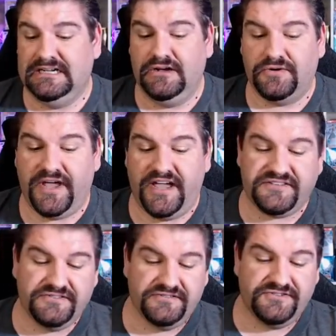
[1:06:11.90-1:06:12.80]
Okay,
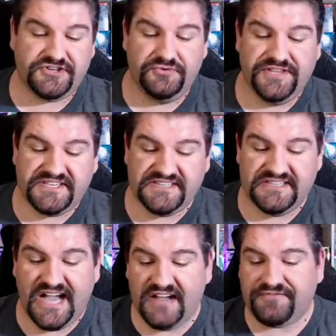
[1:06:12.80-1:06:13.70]
so this is
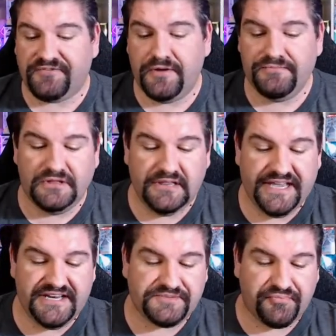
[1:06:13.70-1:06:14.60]
not from the
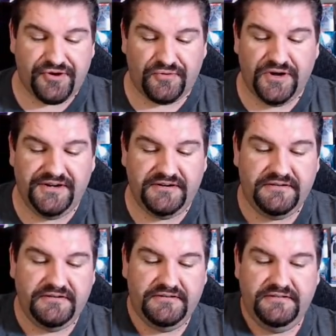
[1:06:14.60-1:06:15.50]
latest print run.
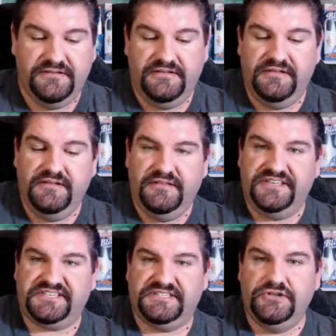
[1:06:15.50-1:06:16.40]

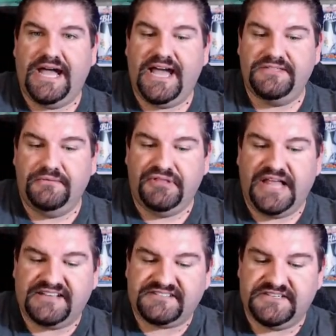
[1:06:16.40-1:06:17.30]
This still had the
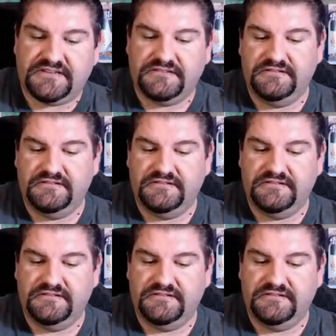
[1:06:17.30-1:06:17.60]
plastic.